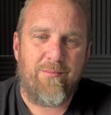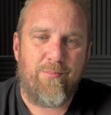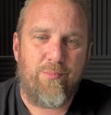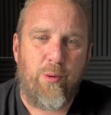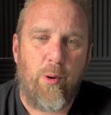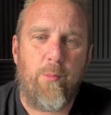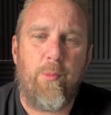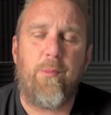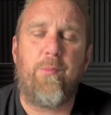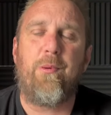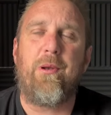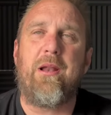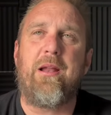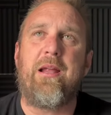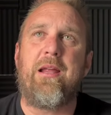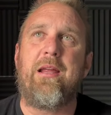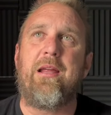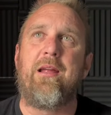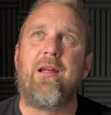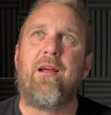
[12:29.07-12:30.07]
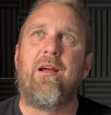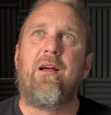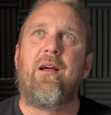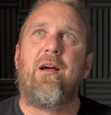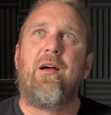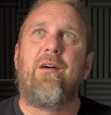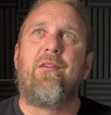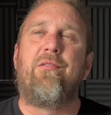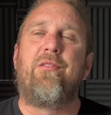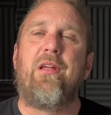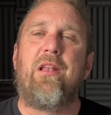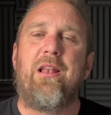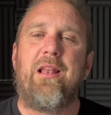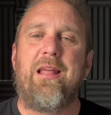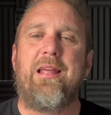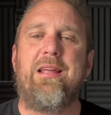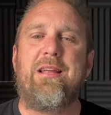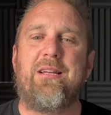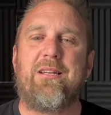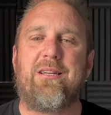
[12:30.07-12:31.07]
probably the
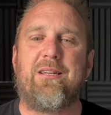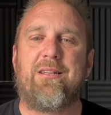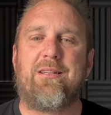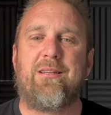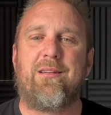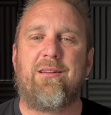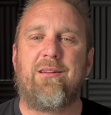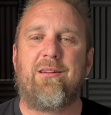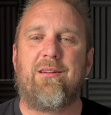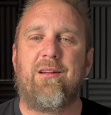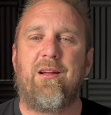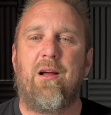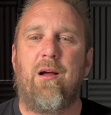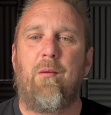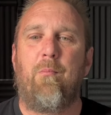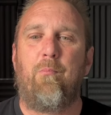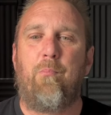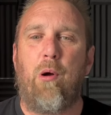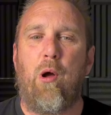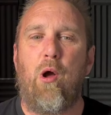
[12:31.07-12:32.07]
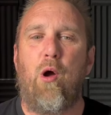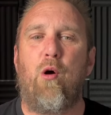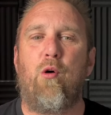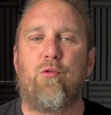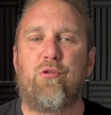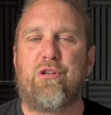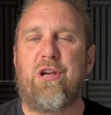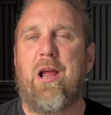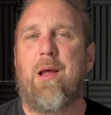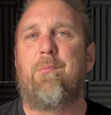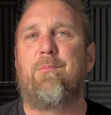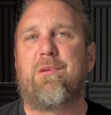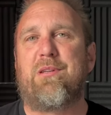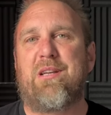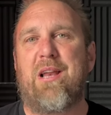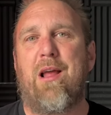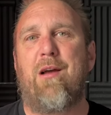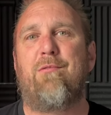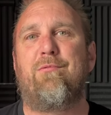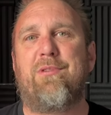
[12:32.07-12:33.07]
least Pearl Jam
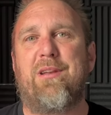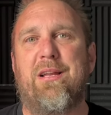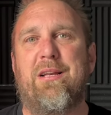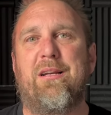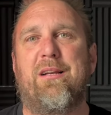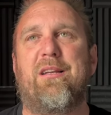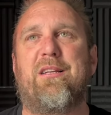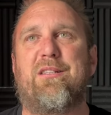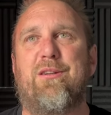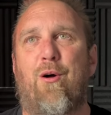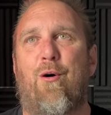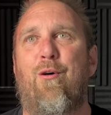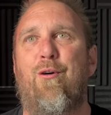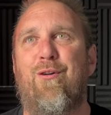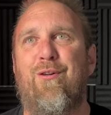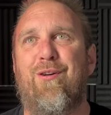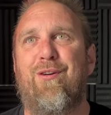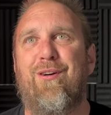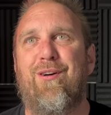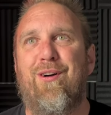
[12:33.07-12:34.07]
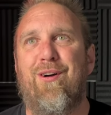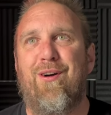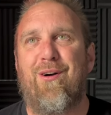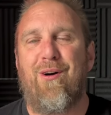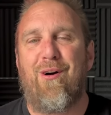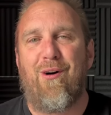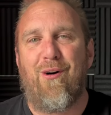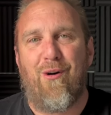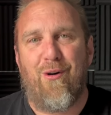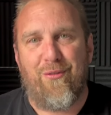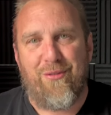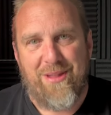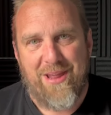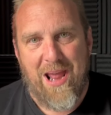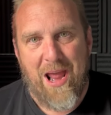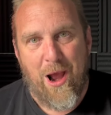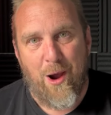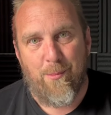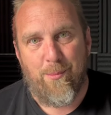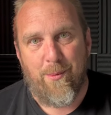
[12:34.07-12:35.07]
sounding song on the
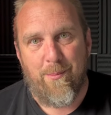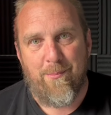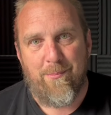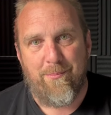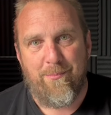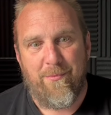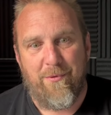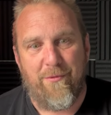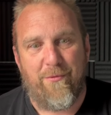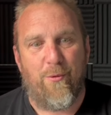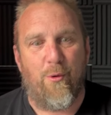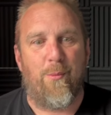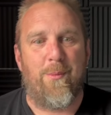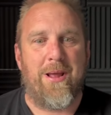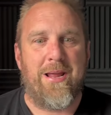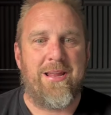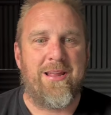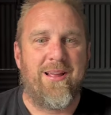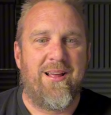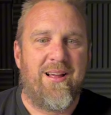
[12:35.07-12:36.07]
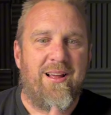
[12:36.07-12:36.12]
album for me.